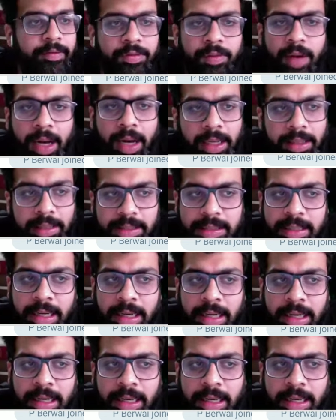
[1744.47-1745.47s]
are a
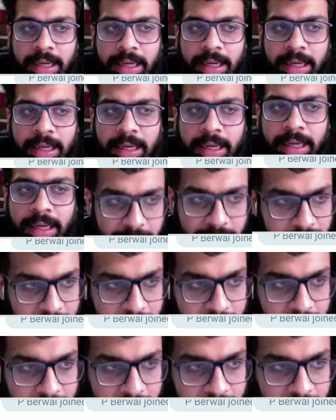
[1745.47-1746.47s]
startup registered under
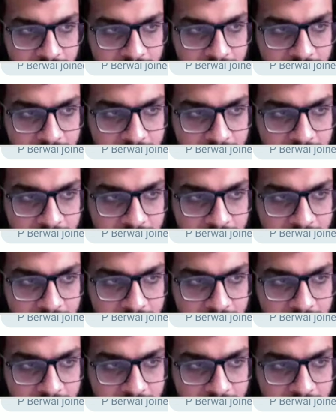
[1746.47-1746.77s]
this,